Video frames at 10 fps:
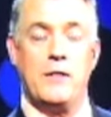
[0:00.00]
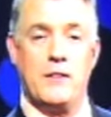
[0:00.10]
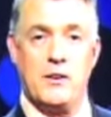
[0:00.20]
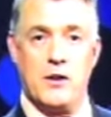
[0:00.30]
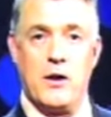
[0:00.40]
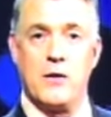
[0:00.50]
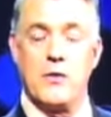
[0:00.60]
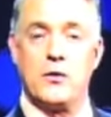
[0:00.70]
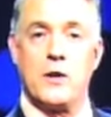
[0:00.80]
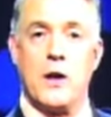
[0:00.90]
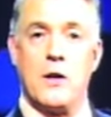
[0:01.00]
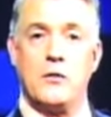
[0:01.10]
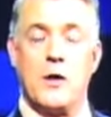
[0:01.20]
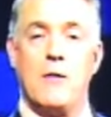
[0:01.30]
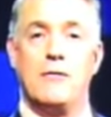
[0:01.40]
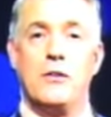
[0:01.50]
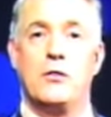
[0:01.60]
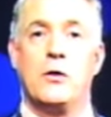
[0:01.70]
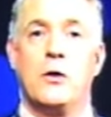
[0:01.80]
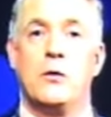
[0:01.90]
the Theatre Under the Stars
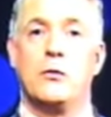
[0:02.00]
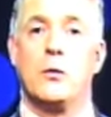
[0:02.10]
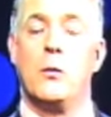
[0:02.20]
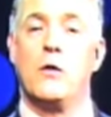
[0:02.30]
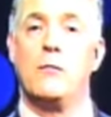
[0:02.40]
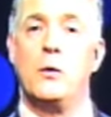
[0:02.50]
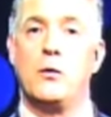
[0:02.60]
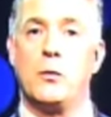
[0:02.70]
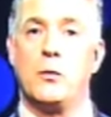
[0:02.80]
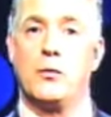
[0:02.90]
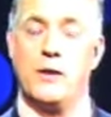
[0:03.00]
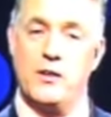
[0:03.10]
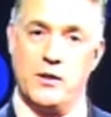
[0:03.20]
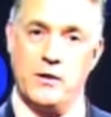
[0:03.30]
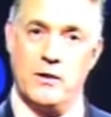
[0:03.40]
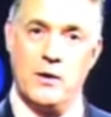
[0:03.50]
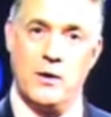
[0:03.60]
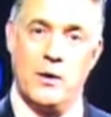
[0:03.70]
Humphreys School of Musical Theatre.